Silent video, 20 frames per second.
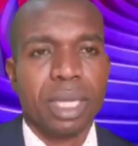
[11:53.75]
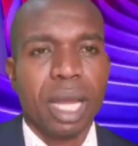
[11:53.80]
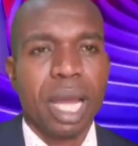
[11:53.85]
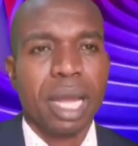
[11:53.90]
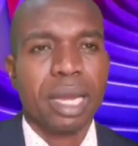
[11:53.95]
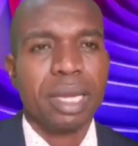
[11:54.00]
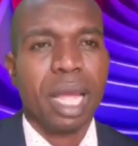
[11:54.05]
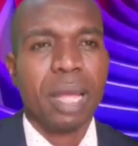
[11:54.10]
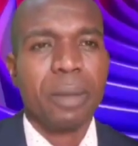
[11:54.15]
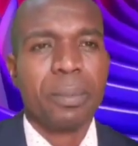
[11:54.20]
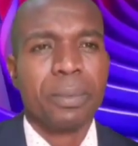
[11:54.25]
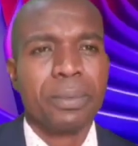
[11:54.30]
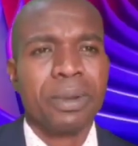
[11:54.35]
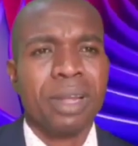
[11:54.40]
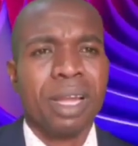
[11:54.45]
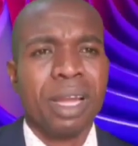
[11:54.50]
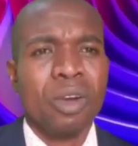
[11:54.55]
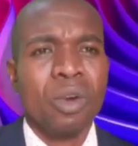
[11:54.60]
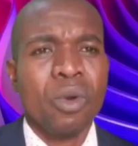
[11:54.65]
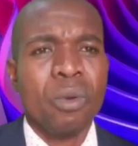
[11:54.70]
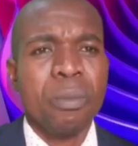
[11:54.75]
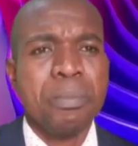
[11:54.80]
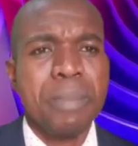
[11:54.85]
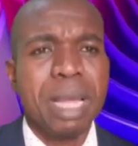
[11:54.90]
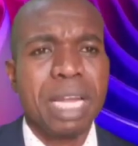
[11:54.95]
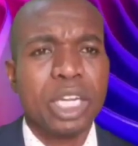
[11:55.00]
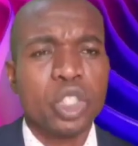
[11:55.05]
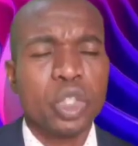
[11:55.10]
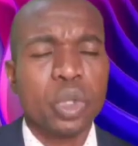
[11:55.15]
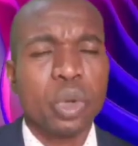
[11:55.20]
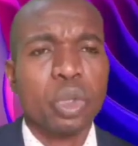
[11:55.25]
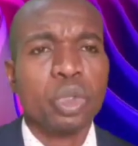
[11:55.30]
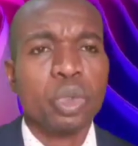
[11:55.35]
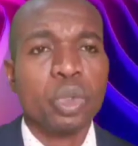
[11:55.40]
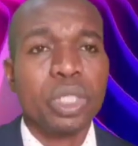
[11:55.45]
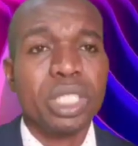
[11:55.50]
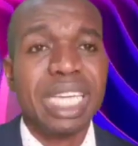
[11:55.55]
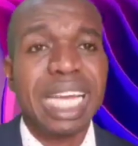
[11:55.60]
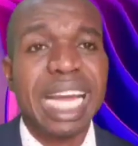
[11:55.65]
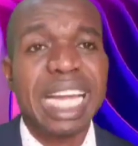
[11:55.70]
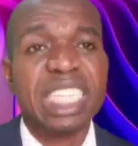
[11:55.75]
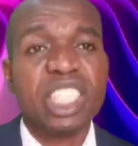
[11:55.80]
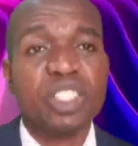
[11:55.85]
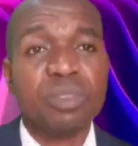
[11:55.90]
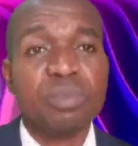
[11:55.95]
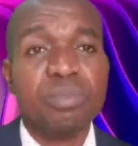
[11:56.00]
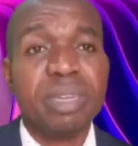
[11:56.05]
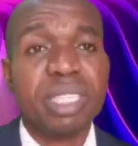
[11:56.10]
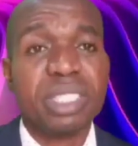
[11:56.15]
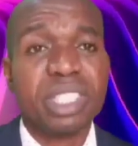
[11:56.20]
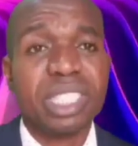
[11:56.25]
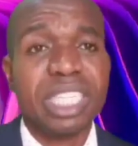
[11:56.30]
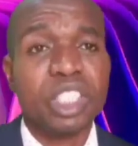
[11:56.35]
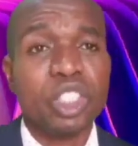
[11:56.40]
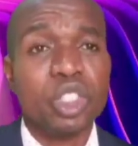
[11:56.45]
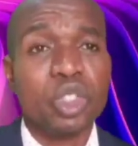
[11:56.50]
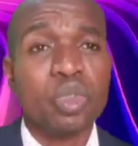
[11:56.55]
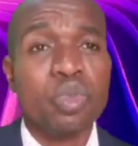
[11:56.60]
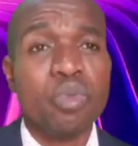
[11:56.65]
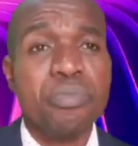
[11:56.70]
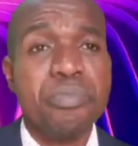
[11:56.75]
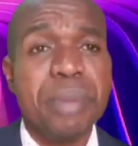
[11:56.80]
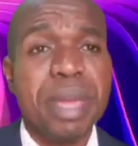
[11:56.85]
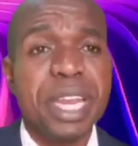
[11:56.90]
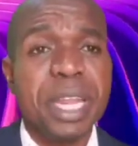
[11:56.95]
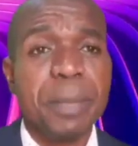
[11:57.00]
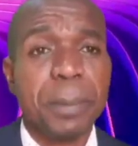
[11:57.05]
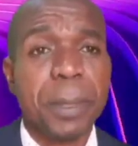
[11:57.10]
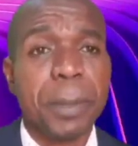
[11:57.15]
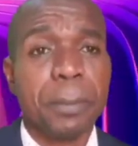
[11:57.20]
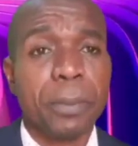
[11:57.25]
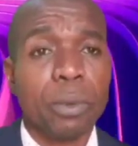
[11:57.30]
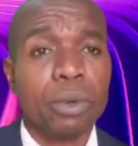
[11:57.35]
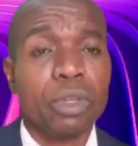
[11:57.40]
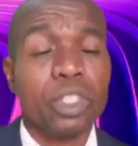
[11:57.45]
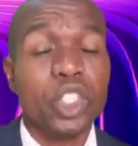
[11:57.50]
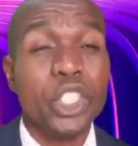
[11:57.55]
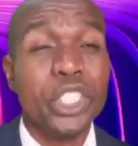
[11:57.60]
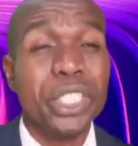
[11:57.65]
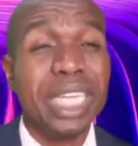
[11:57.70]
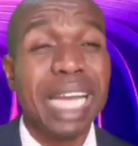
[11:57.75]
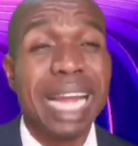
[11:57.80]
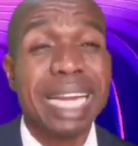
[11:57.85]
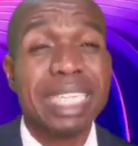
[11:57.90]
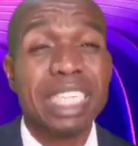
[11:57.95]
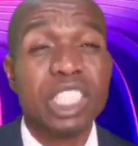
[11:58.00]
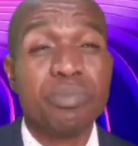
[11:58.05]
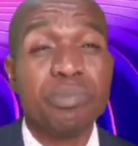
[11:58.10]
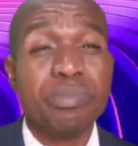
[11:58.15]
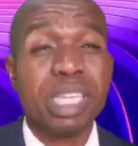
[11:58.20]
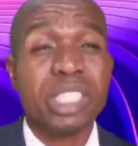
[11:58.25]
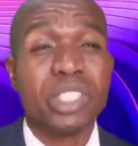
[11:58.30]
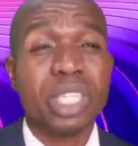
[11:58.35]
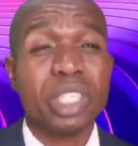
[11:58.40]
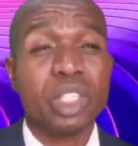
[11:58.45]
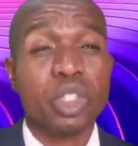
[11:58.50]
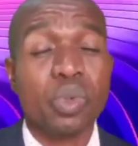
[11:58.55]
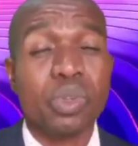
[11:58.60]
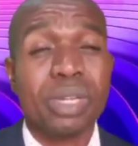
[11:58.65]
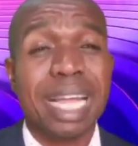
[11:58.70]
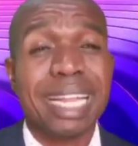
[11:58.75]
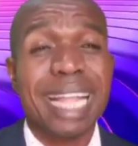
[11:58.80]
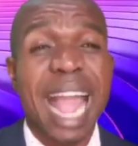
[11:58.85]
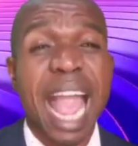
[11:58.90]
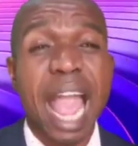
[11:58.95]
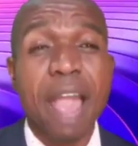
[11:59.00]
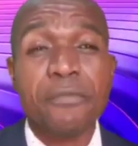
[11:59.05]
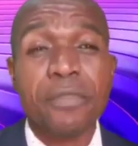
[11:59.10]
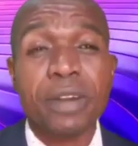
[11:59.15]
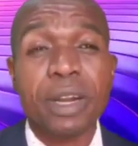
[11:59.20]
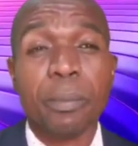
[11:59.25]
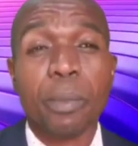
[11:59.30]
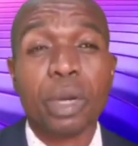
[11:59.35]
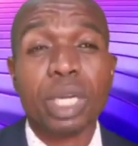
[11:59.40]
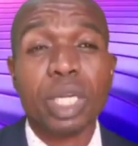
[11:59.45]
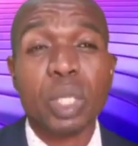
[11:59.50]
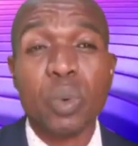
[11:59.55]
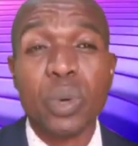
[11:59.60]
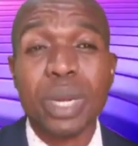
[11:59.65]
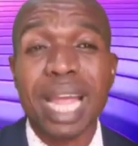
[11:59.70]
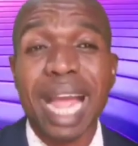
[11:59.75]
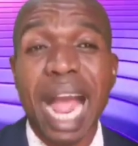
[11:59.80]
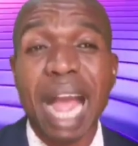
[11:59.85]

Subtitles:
And I make sure you share this message to many people. Share this message so that everybody will